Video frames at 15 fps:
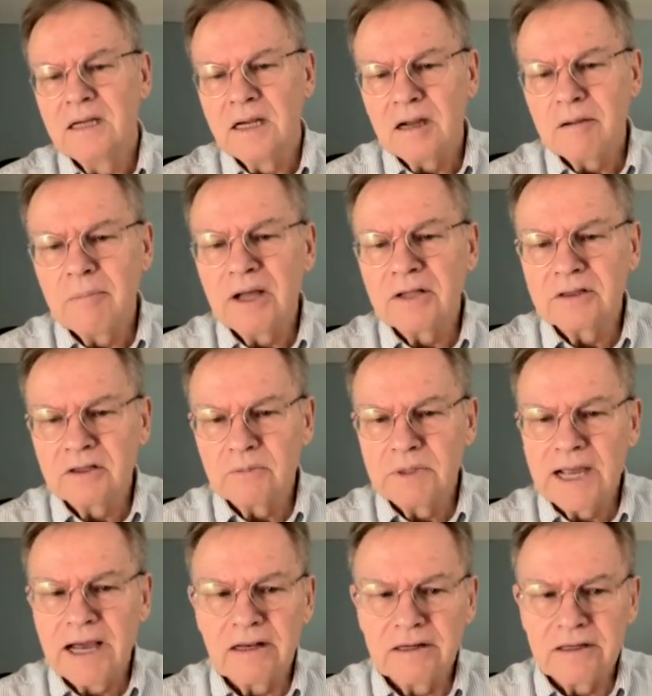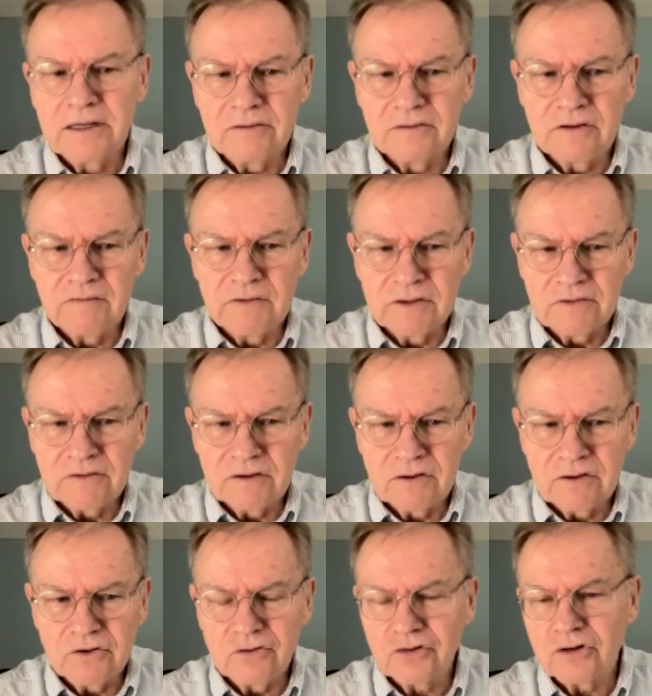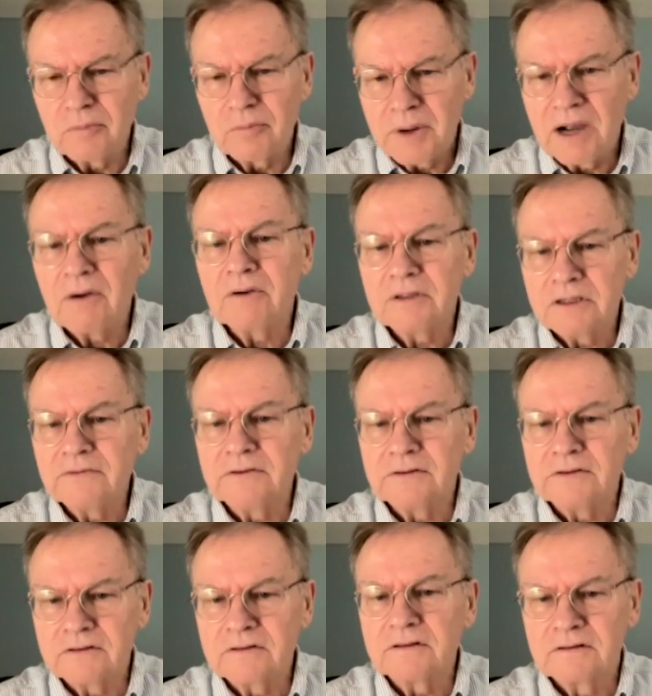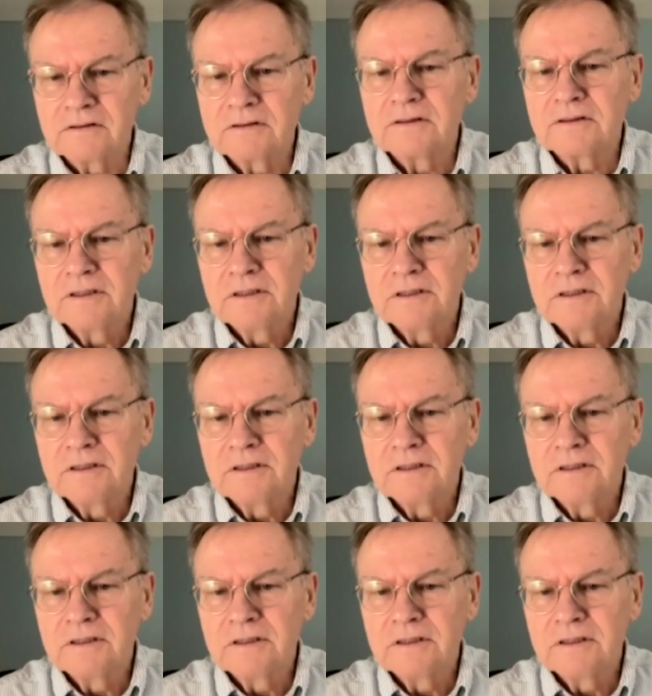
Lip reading: about the realities of institutional power differences.